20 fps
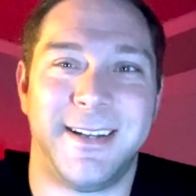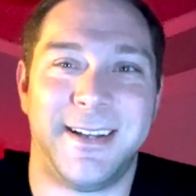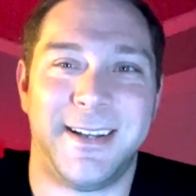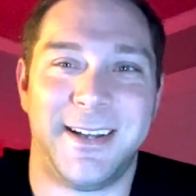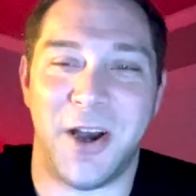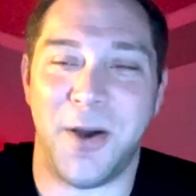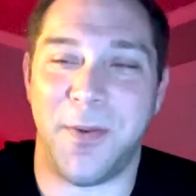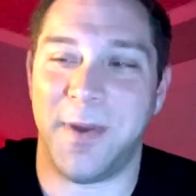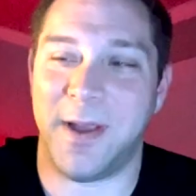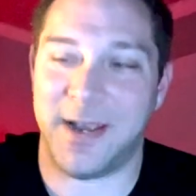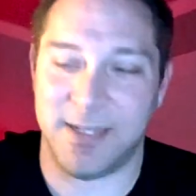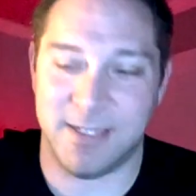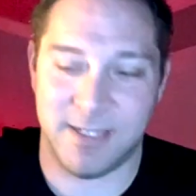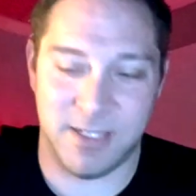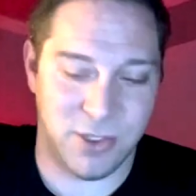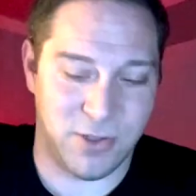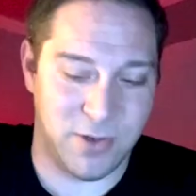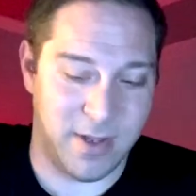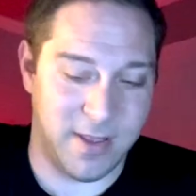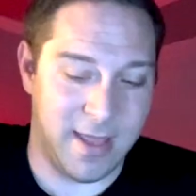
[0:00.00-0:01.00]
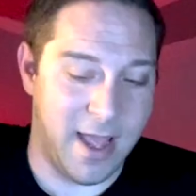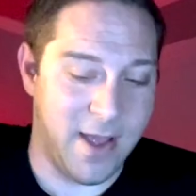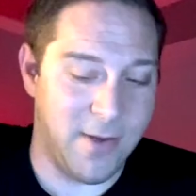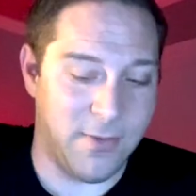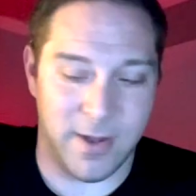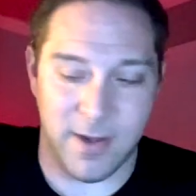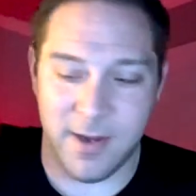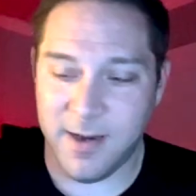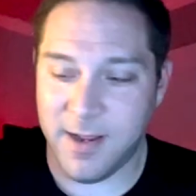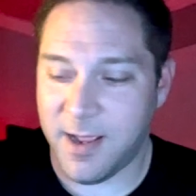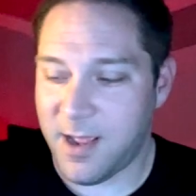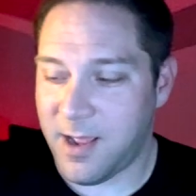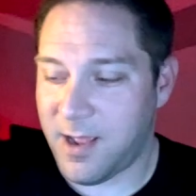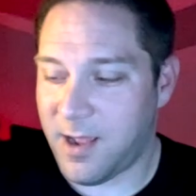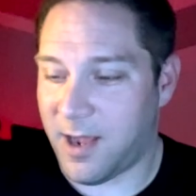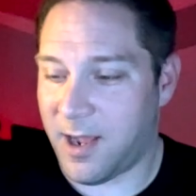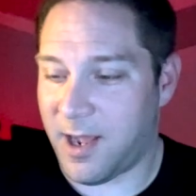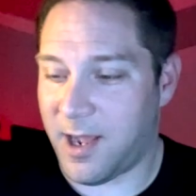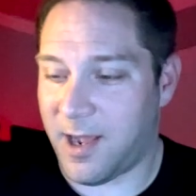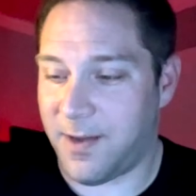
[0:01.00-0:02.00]
Hope you guys enjoyed that one.
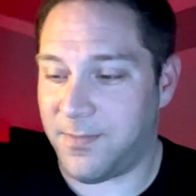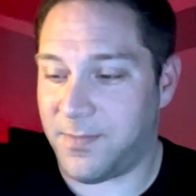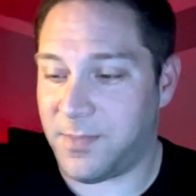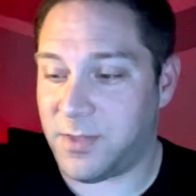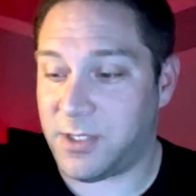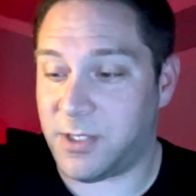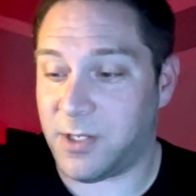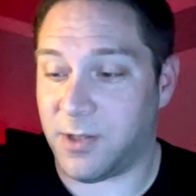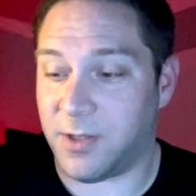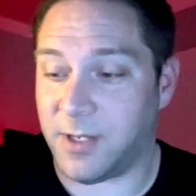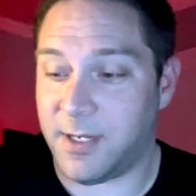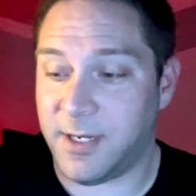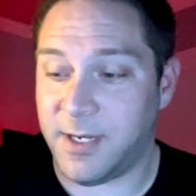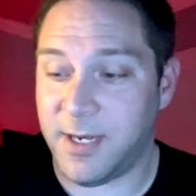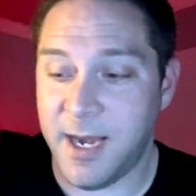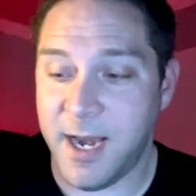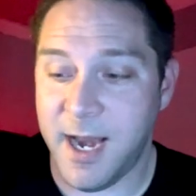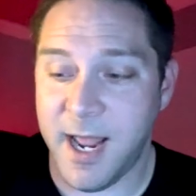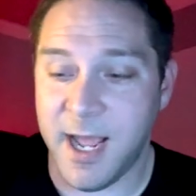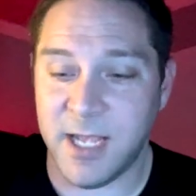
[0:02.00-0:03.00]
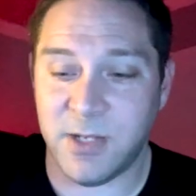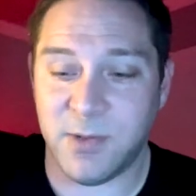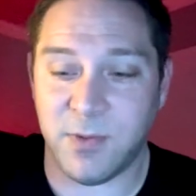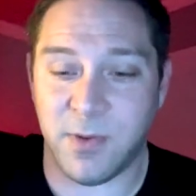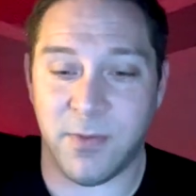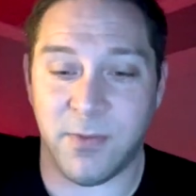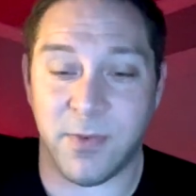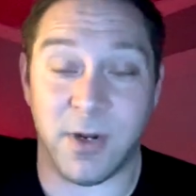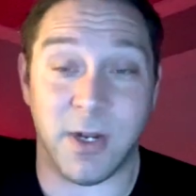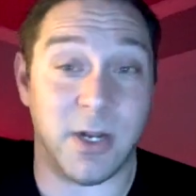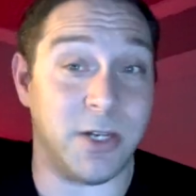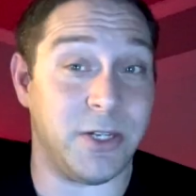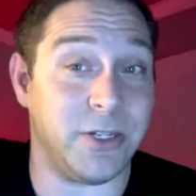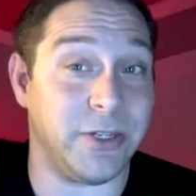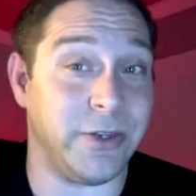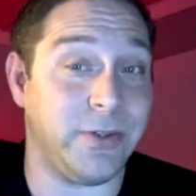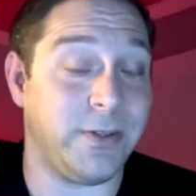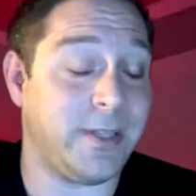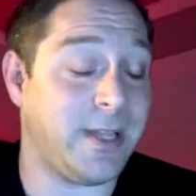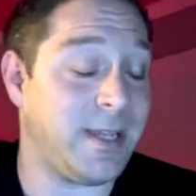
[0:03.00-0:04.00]
So the next one we're going to
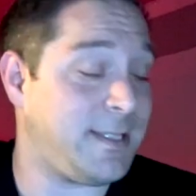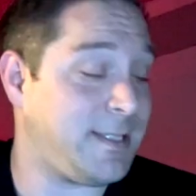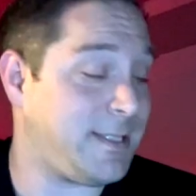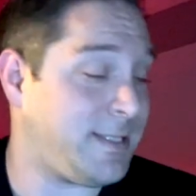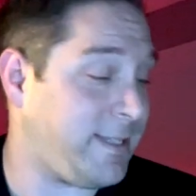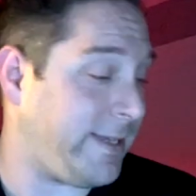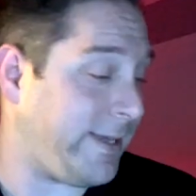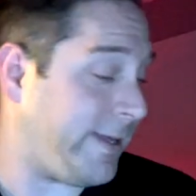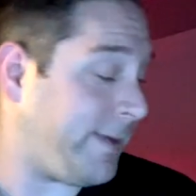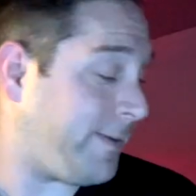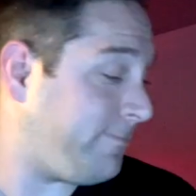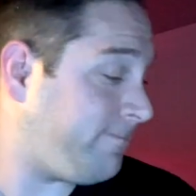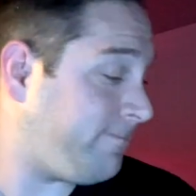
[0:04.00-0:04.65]
do, let's see.